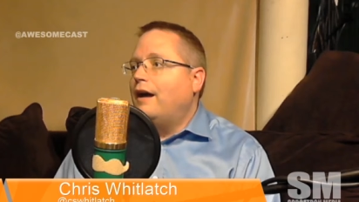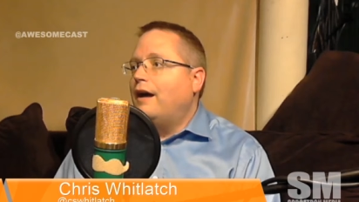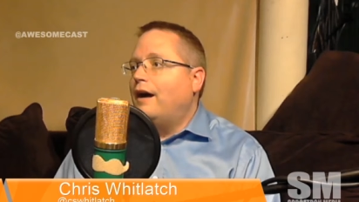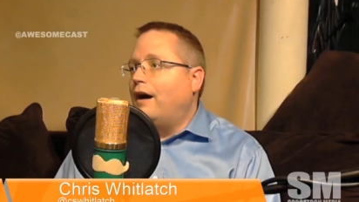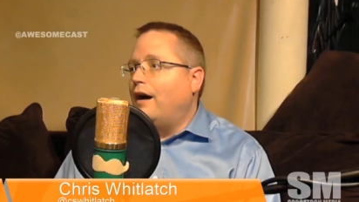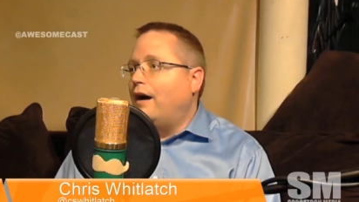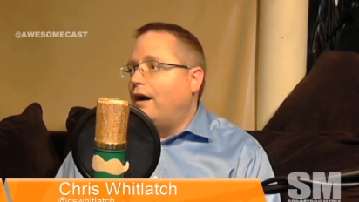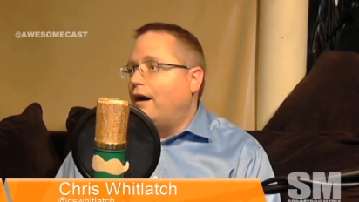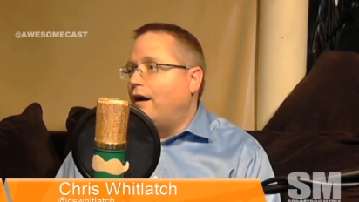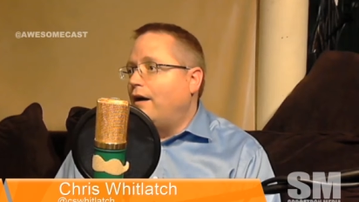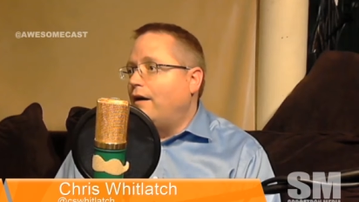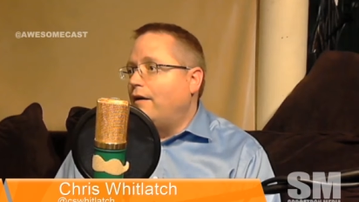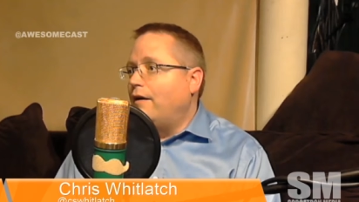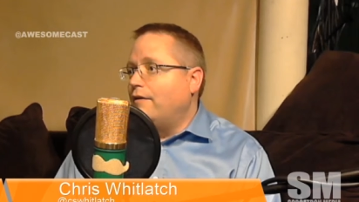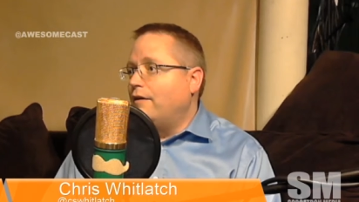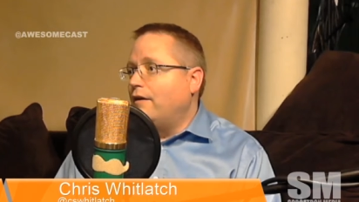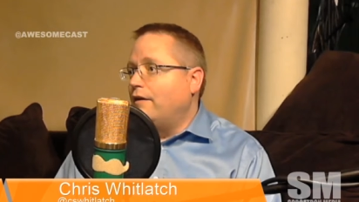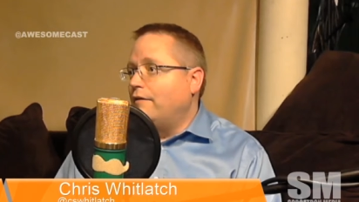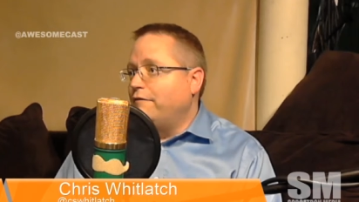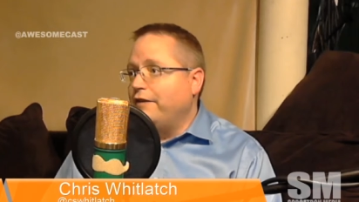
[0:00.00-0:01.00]

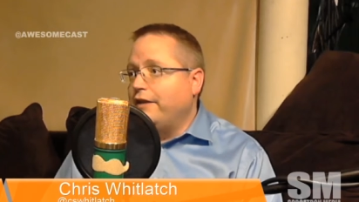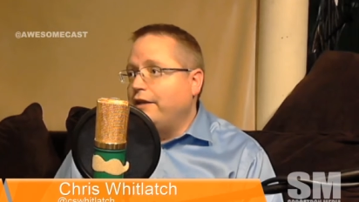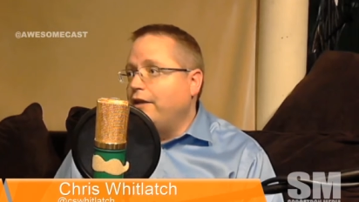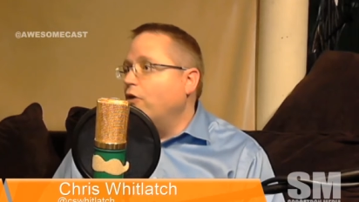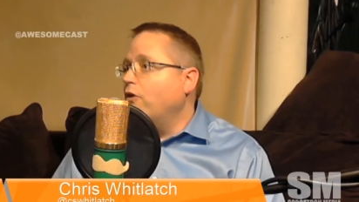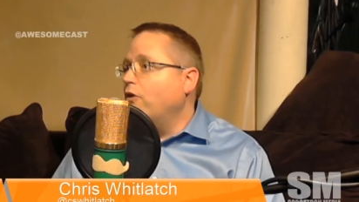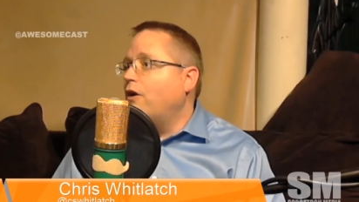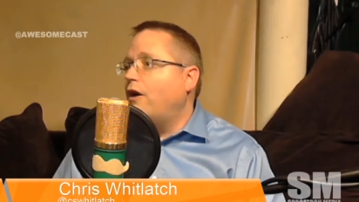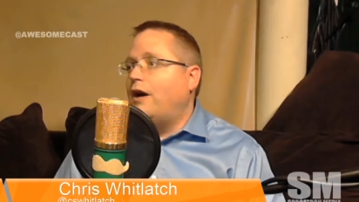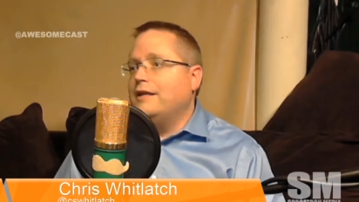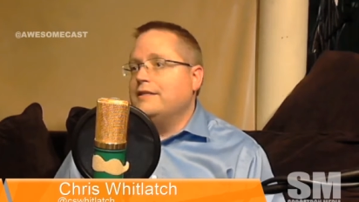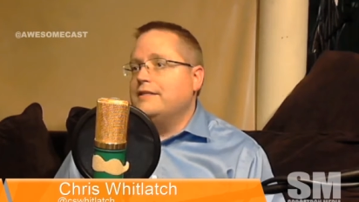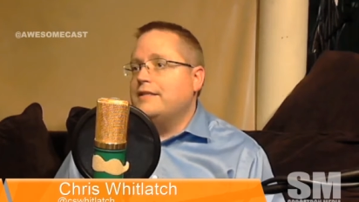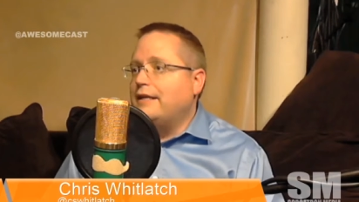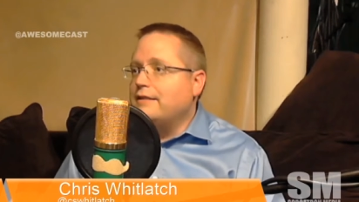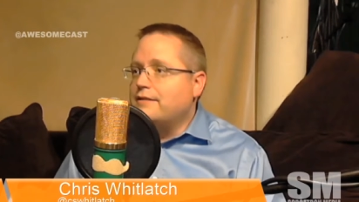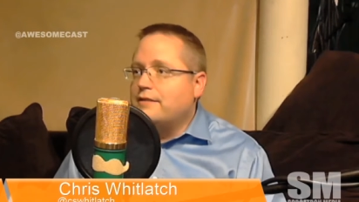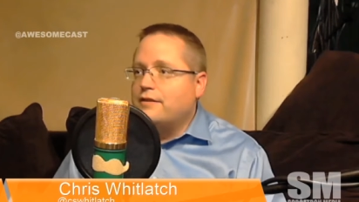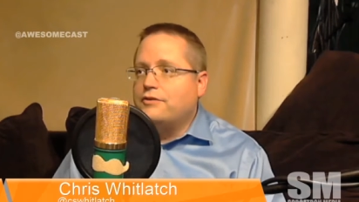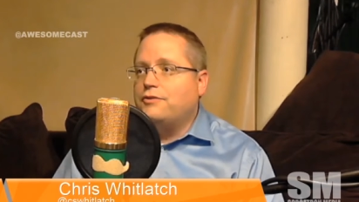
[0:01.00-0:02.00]
video
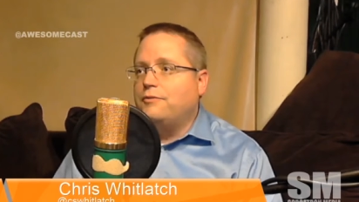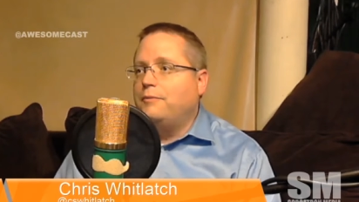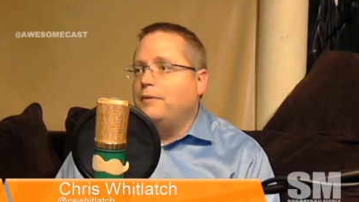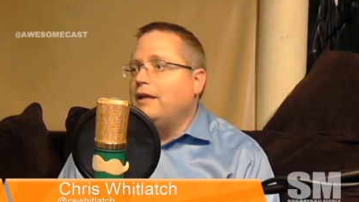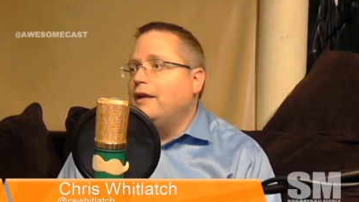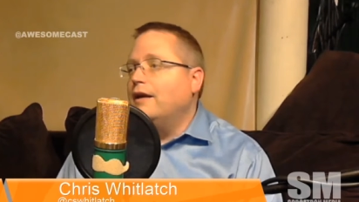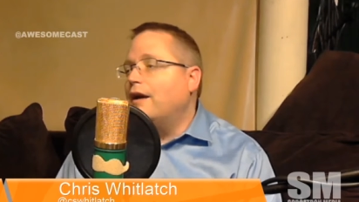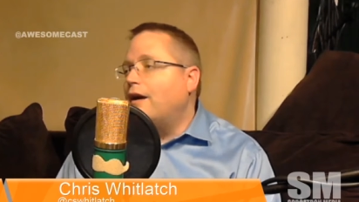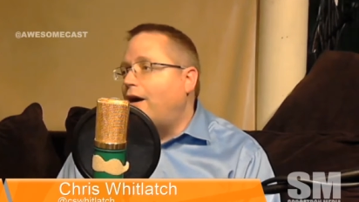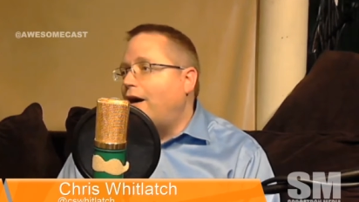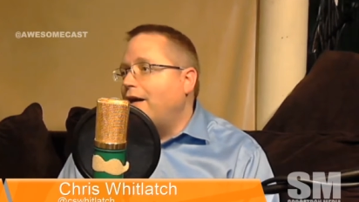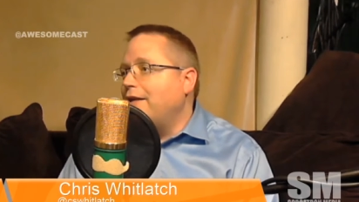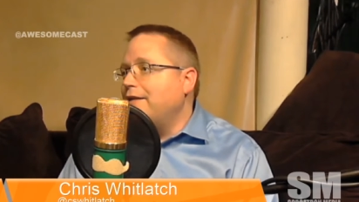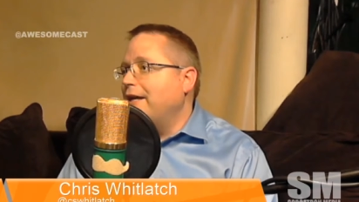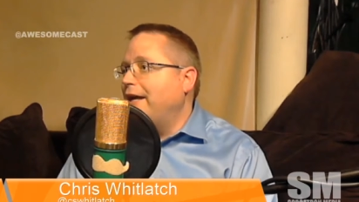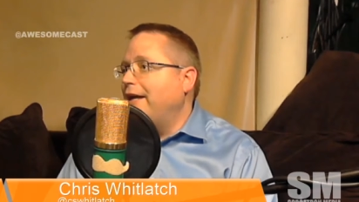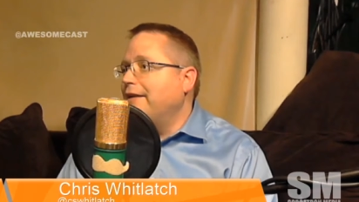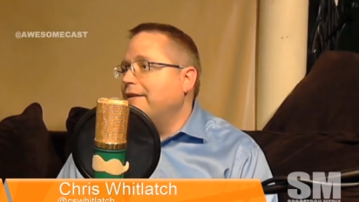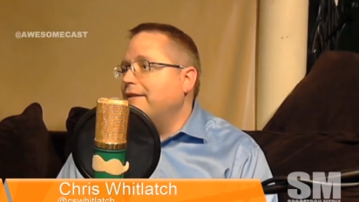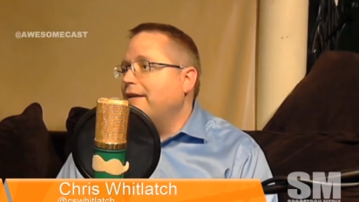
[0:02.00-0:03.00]
content, social media
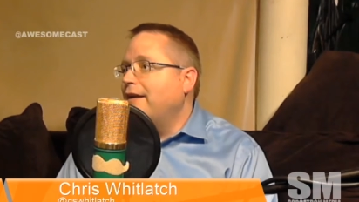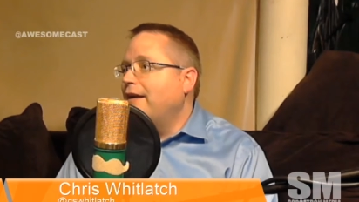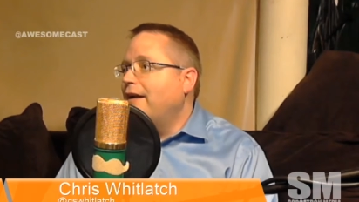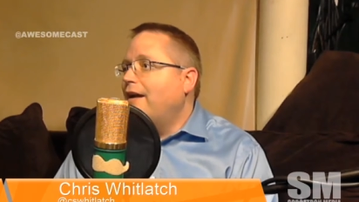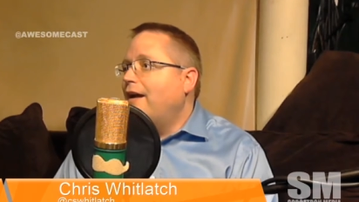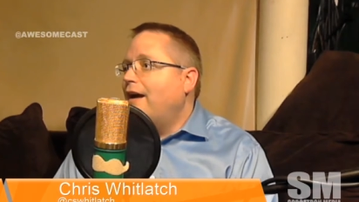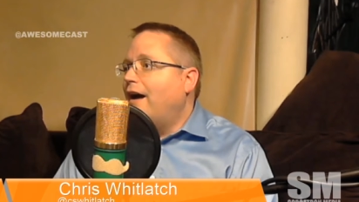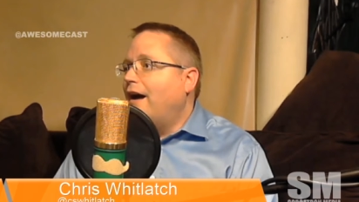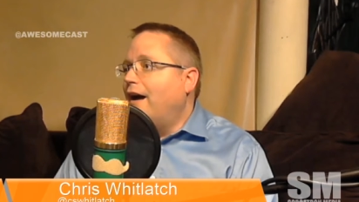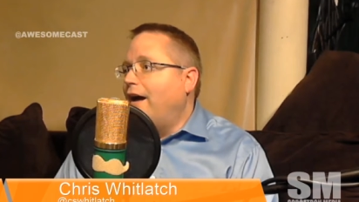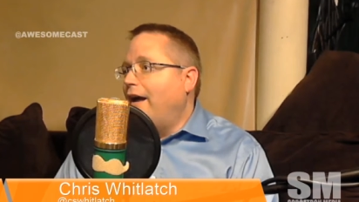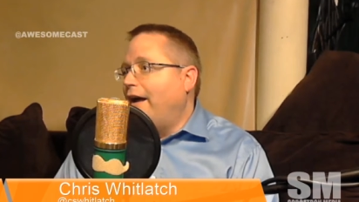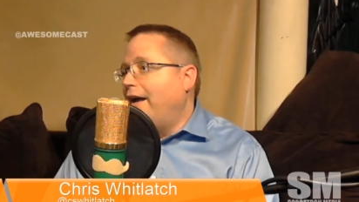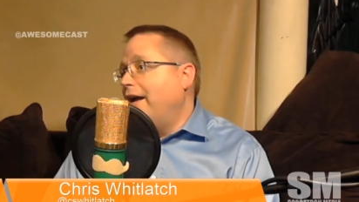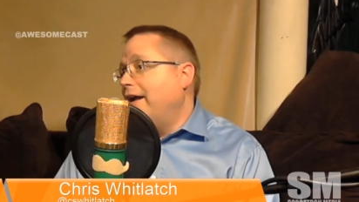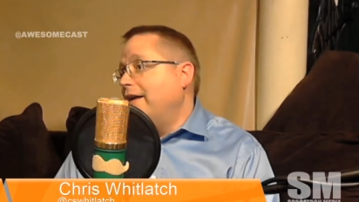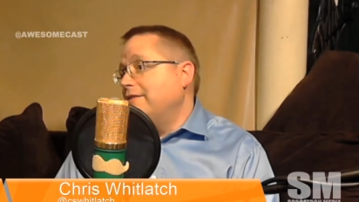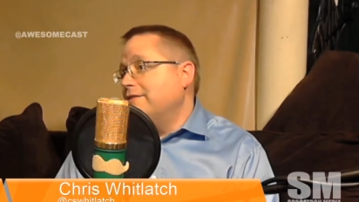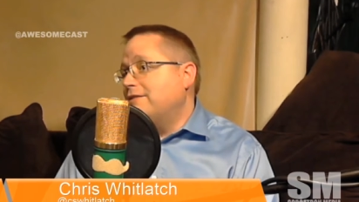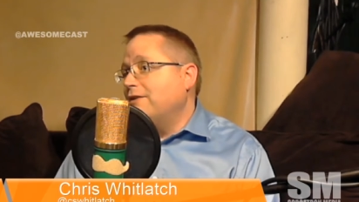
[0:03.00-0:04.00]
content.
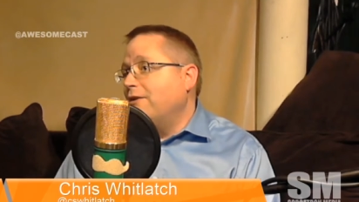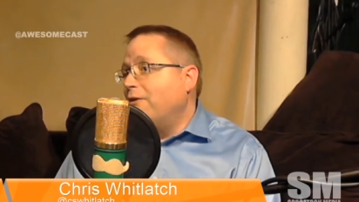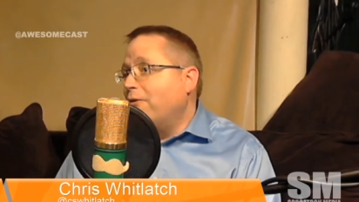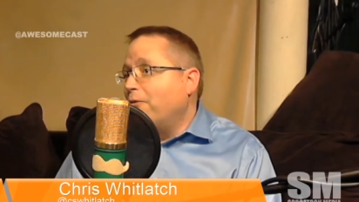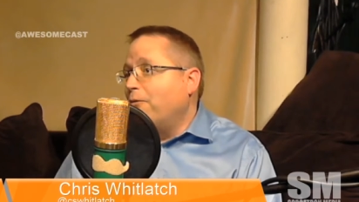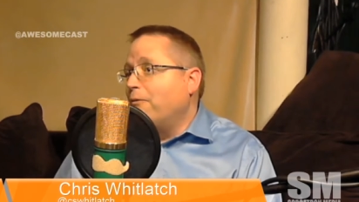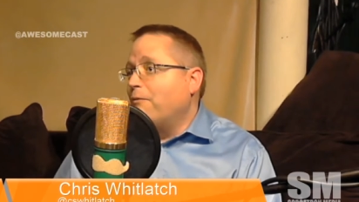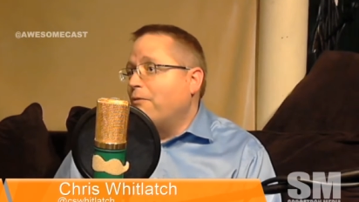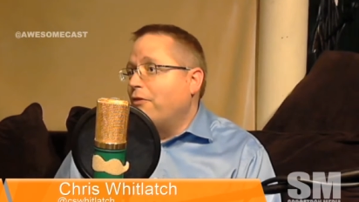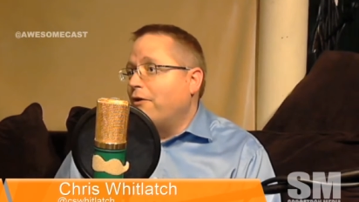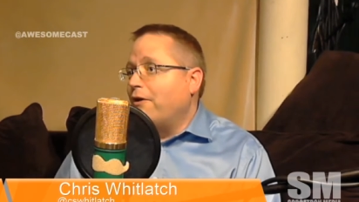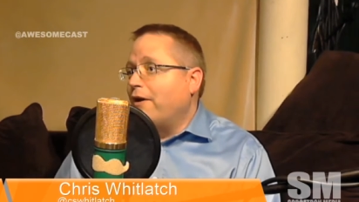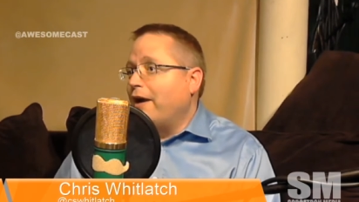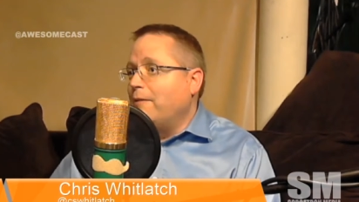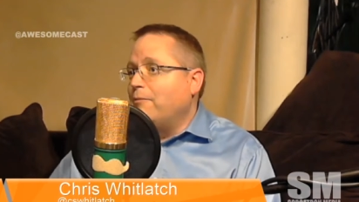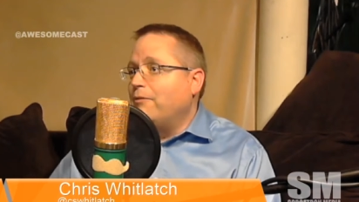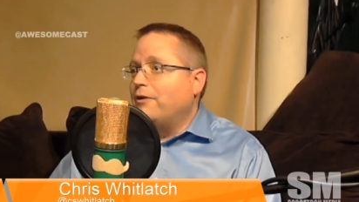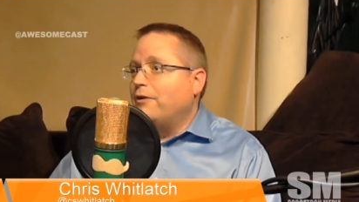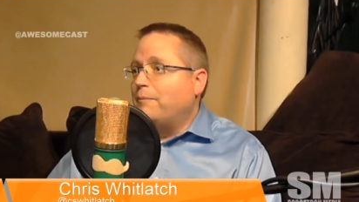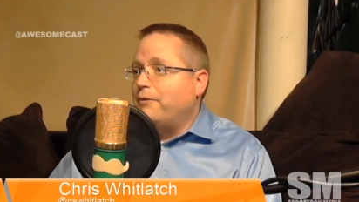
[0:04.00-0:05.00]
And so they're
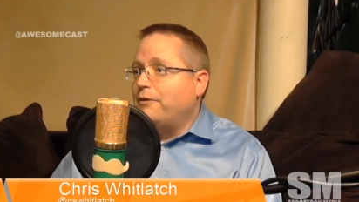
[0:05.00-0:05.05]
able to